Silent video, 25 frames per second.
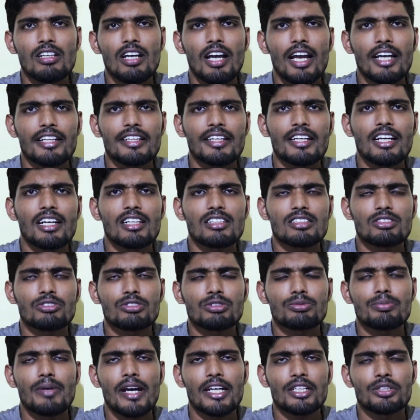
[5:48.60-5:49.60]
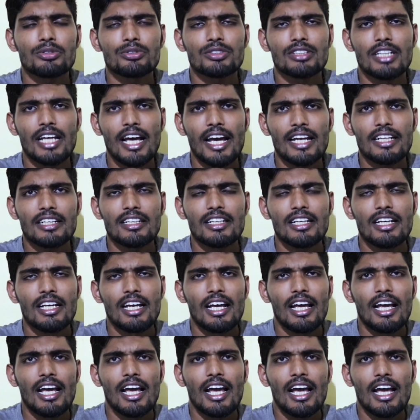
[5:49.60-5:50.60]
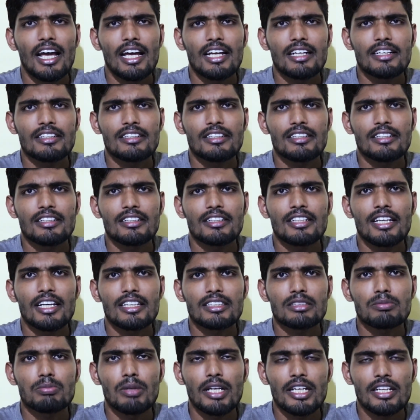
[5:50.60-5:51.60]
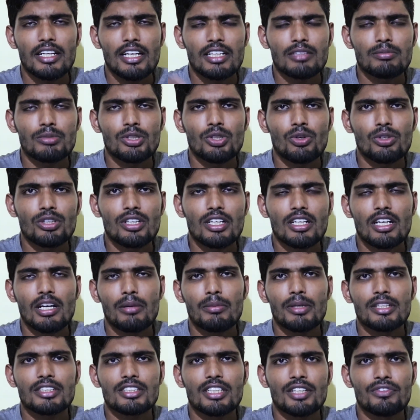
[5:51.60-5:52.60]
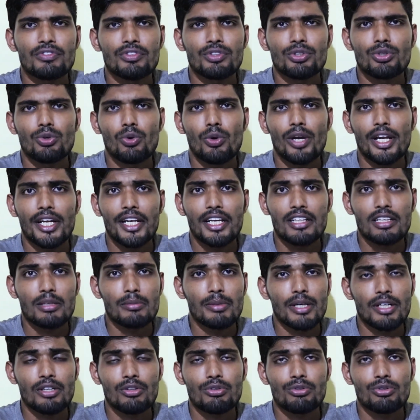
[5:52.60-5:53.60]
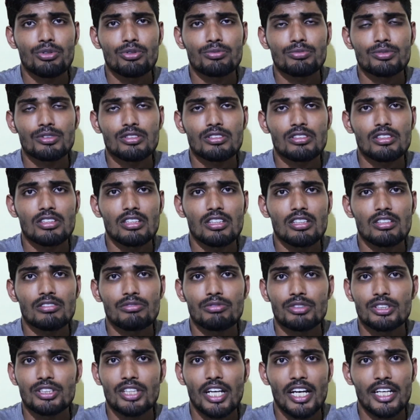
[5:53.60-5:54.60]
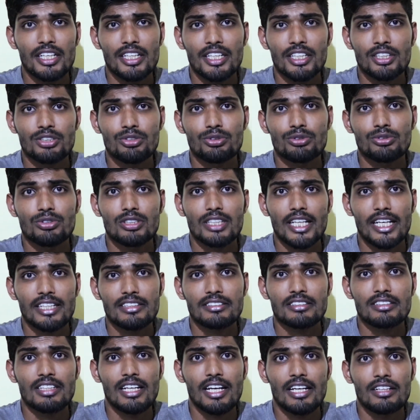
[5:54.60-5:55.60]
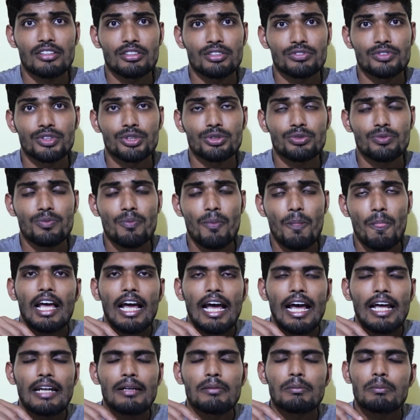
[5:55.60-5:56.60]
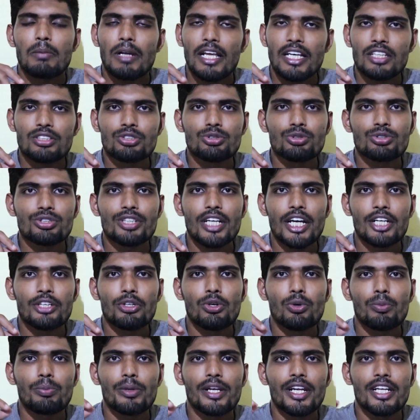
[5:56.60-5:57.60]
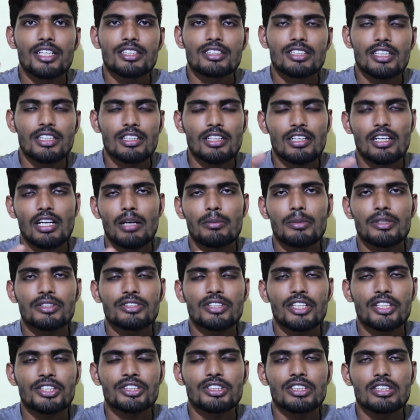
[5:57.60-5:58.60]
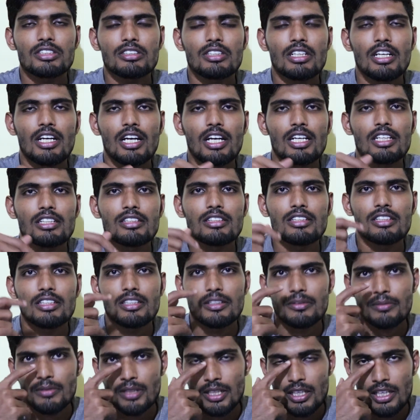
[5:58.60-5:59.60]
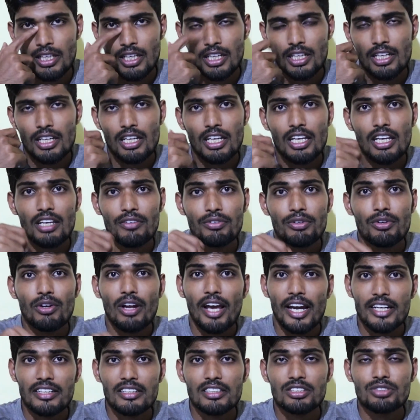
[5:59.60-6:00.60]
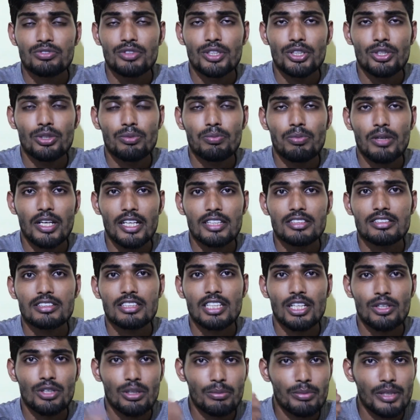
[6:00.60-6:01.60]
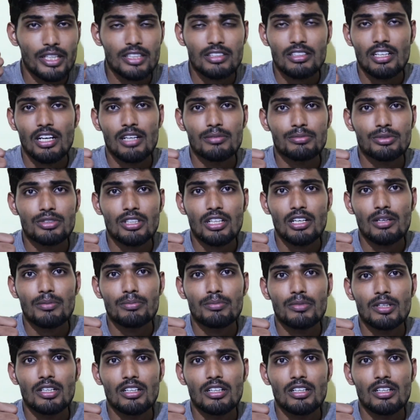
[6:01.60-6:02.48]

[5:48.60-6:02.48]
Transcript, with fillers: I think I'll switch back to that. And uh, yes, please let me know in the comments if you know any other better ROMs uh, which I need to test and review. And please do share your opinions in the comment section. And uh, if you like this video, please give it a big thumbs up.